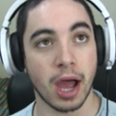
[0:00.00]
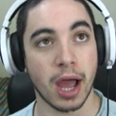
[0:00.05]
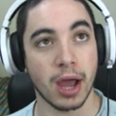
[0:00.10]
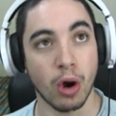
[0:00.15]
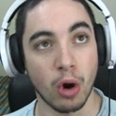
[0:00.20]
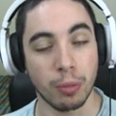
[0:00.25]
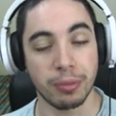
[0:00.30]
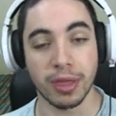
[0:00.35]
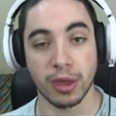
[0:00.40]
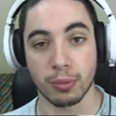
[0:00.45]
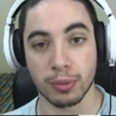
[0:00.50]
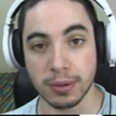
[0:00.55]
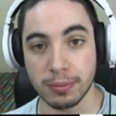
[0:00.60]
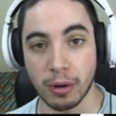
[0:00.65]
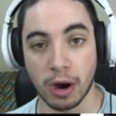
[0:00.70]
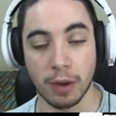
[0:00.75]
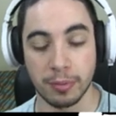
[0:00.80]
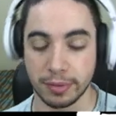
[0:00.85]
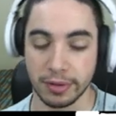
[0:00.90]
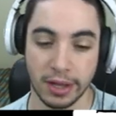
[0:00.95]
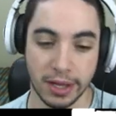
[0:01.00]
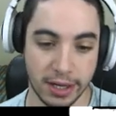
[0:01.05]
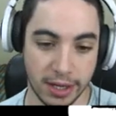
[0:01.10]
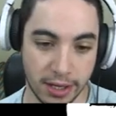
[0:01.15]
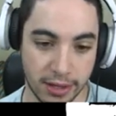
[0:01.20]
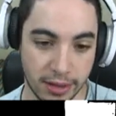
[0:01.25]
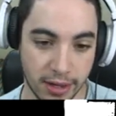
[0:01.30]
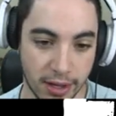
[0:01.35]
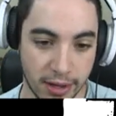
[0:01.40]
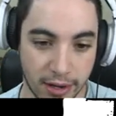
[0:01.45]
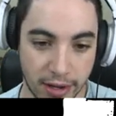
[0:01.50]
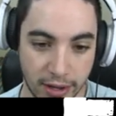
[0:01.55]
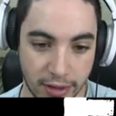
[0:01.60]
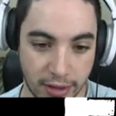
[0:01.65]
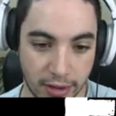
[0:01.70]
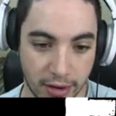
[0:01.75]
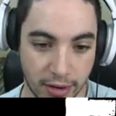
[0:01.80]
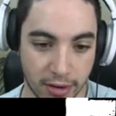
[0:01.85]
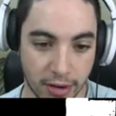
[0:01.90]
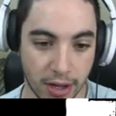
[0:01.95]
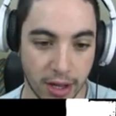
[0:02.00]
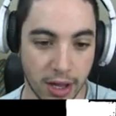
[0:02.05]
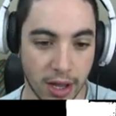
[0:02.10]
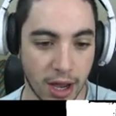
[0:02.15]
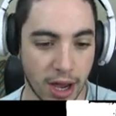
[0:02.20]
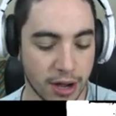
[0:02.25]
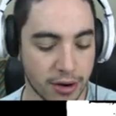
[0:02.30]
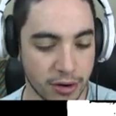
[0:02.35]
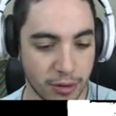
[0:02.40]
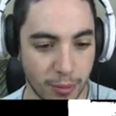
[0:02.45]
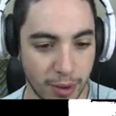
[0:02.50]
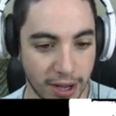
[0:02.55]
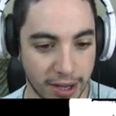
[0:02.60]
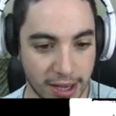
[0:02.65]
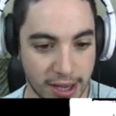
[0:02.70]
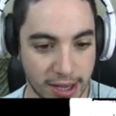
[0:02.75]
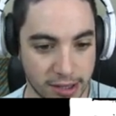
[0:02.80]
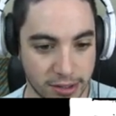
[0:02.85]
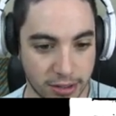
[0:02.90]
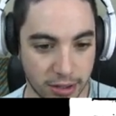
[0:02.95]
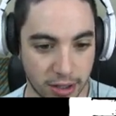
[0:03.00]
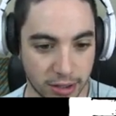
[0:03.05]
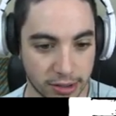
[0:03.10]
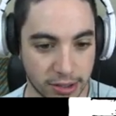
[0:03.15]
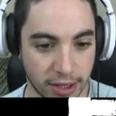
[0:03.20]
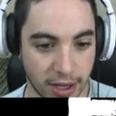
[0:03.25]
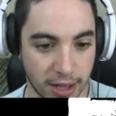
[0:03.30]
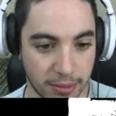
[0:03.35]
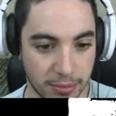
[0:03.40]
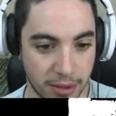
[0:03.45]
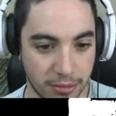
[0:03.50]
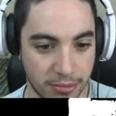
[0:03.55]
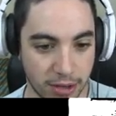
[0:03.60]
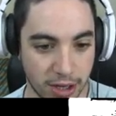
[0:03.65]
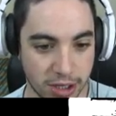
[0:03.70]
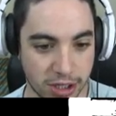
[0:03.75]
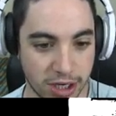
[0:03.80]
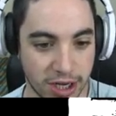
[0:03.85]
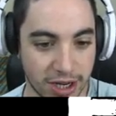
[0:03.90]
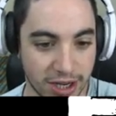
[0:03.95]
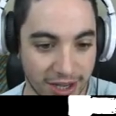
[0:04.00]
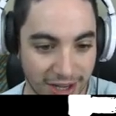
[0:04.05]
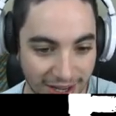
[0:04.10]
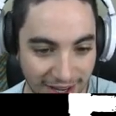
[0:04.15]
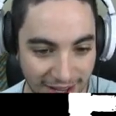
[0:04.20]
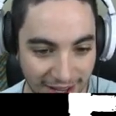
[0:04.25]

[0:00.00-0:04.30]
I hope they repopulate in that in there. I don't know why I can't talk today. Maybe I should